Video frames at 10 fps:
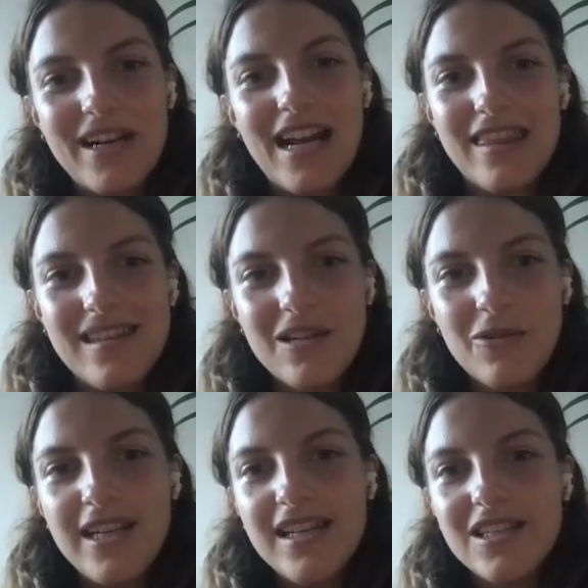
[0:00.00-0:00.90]
but I think
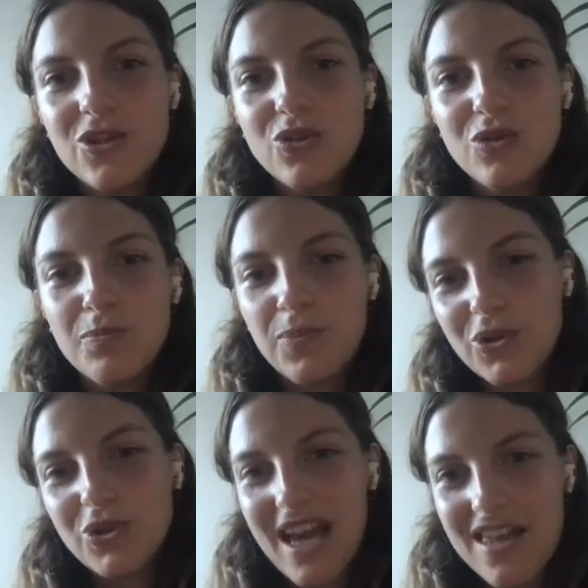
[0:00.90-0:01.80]
we need to
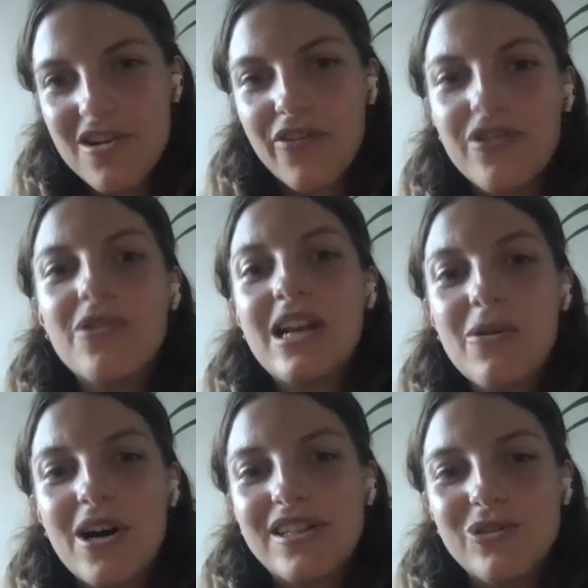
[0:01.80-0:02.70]
pull together if we really
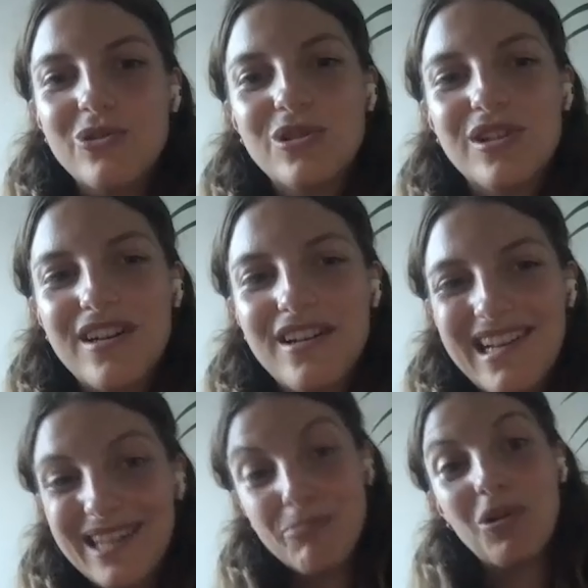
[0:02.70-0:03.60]
want to
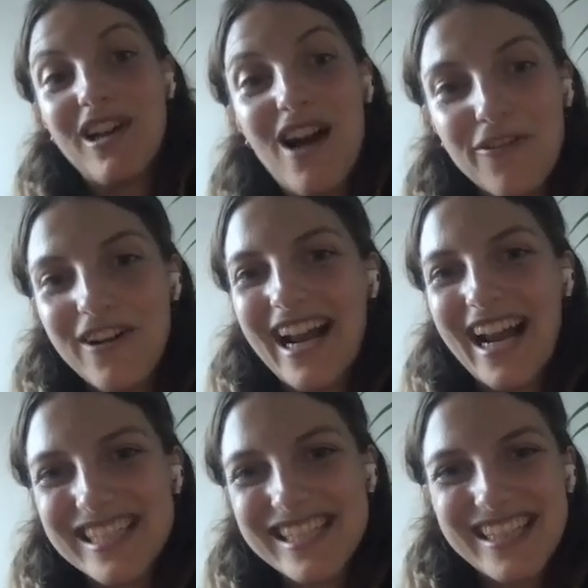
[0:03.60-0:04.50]
pull it off, I
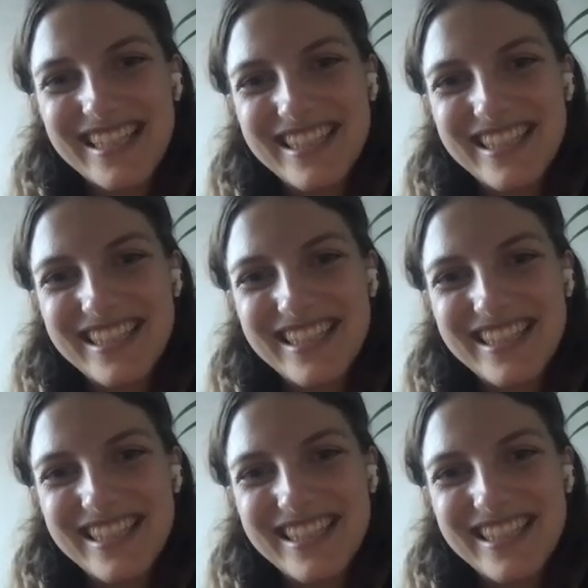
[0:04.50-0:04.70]
guess.